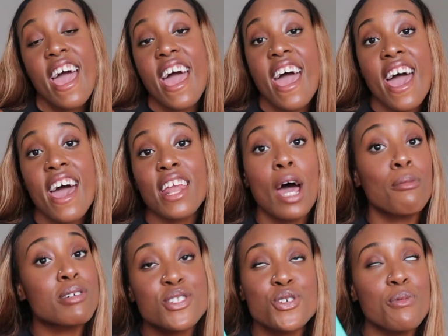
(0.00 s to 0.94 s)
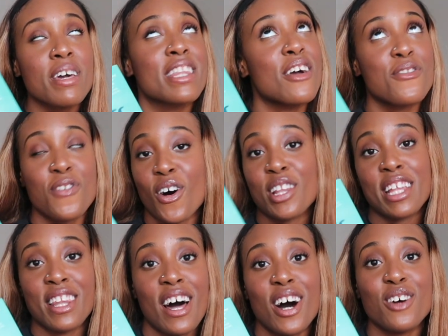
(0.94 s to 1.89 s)
and I'm assuming they fall
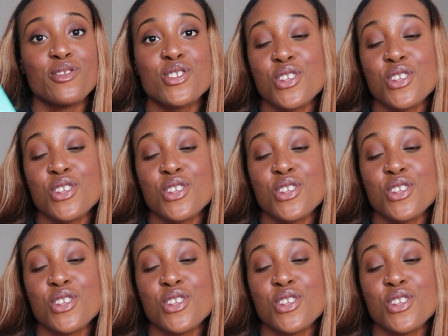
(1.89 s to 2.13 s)
in love.